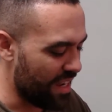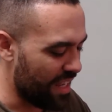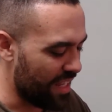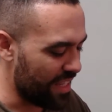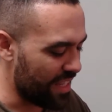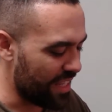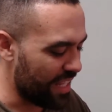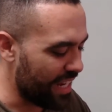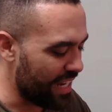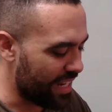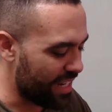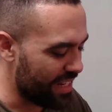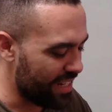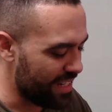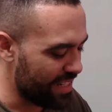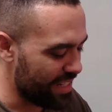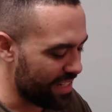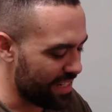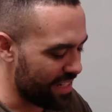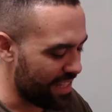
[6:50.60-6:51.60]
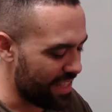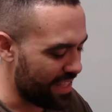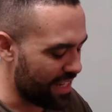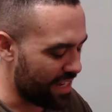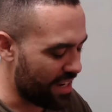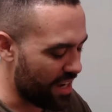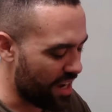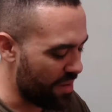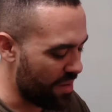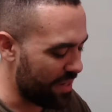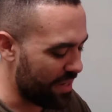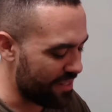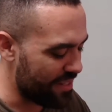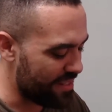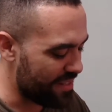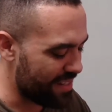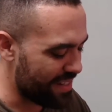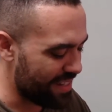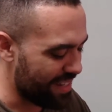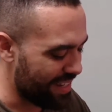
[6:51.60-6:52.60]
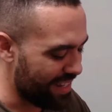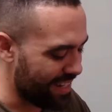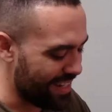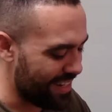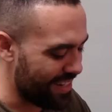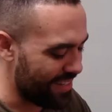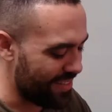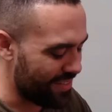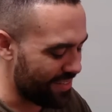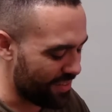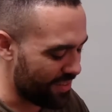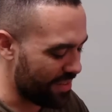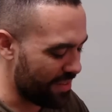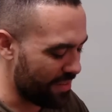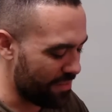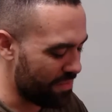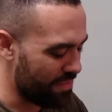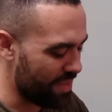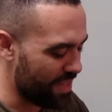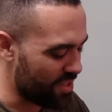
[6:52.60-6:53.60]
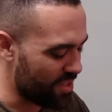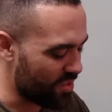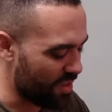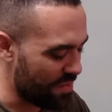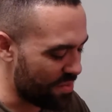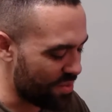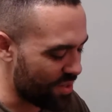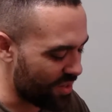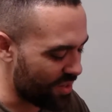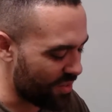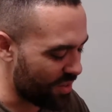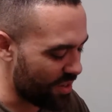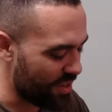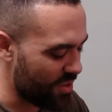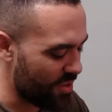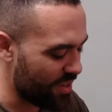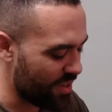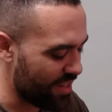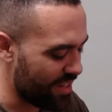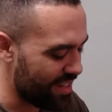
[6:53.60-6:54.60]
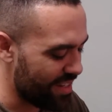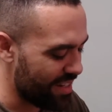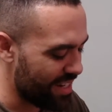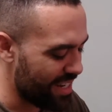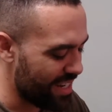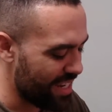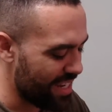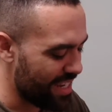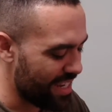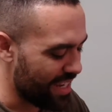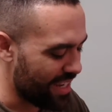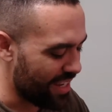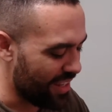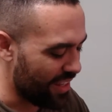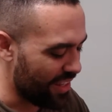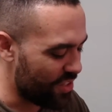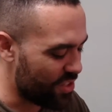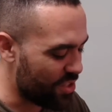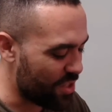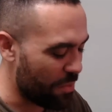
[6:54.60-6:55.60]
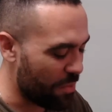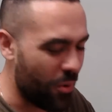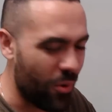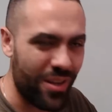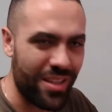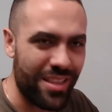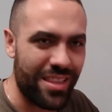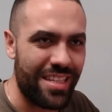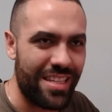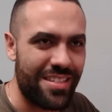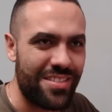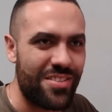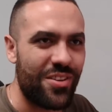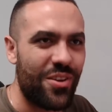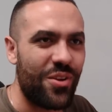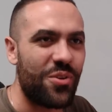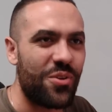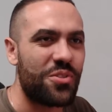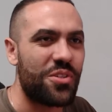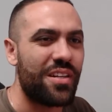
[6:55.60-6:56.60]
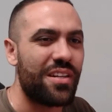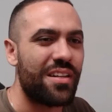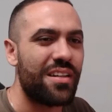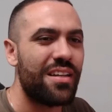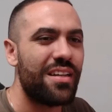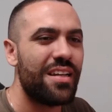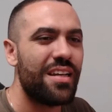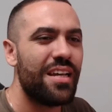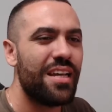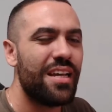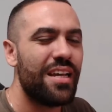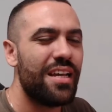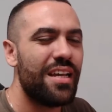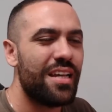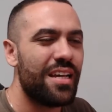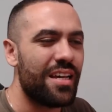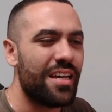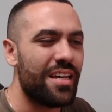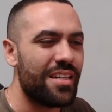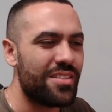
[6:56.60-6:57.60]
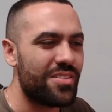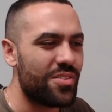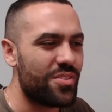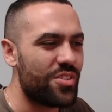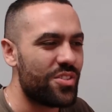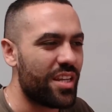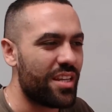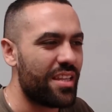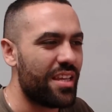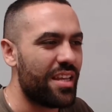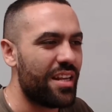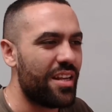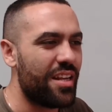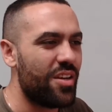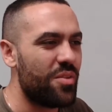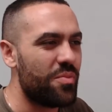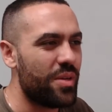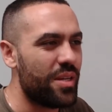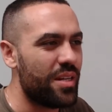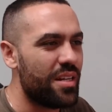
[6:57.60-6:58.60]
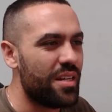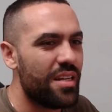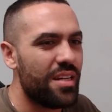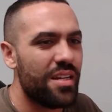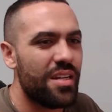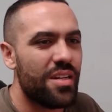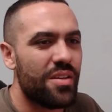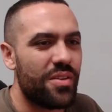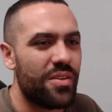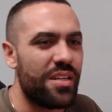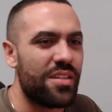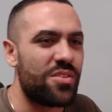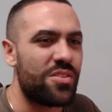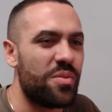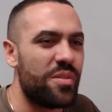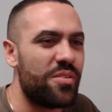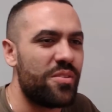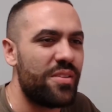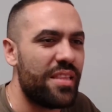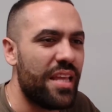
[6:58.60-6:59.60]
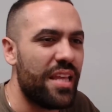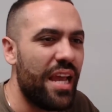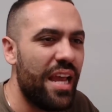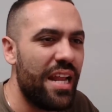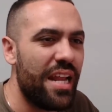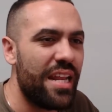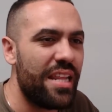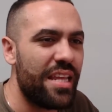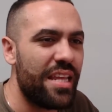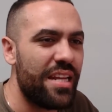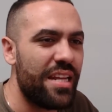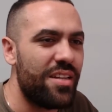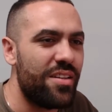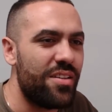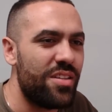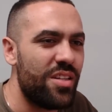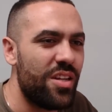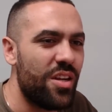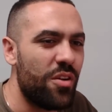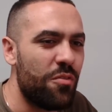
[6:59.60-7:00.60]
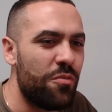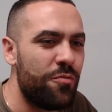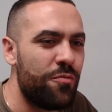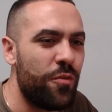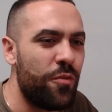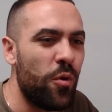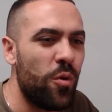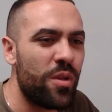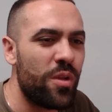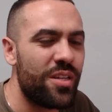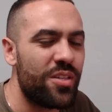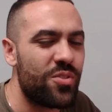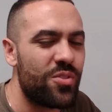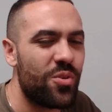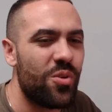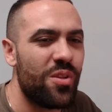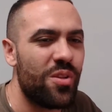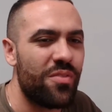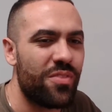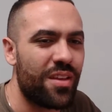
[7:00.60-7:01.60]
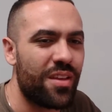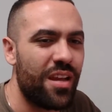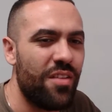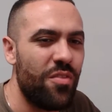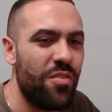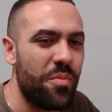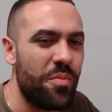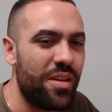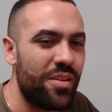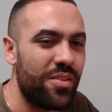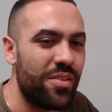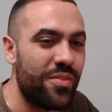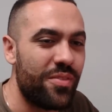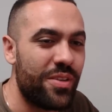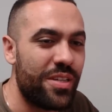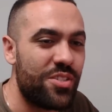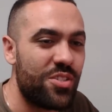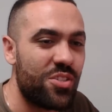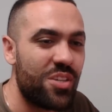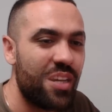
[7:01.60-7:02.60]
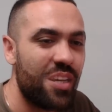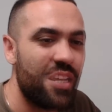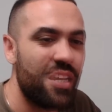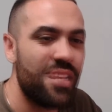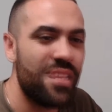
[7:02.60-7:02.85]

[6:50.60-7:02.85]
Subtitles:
link in the comments or the description where you could support this notion. So check that out. But yeah, so between that and then full control of the government, which